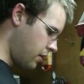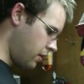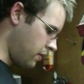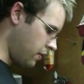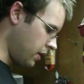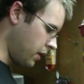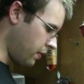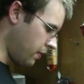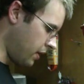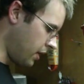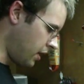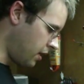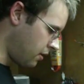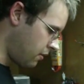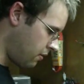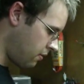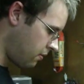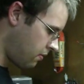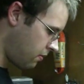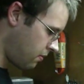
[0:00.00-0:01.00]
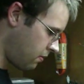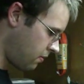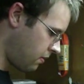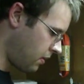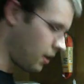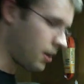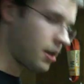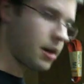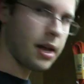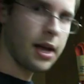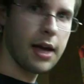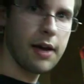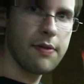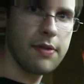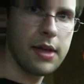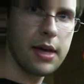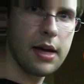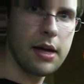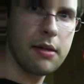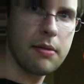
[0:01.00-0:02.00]
Well, anyway, now that I have
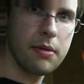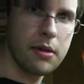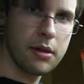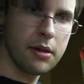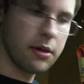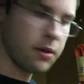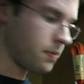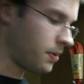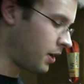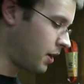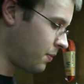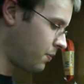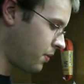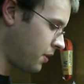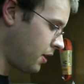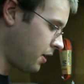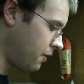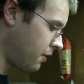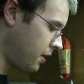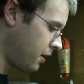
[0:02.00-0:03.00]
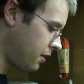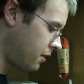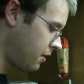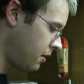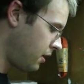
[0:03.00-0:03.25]
that, this is a work in progress.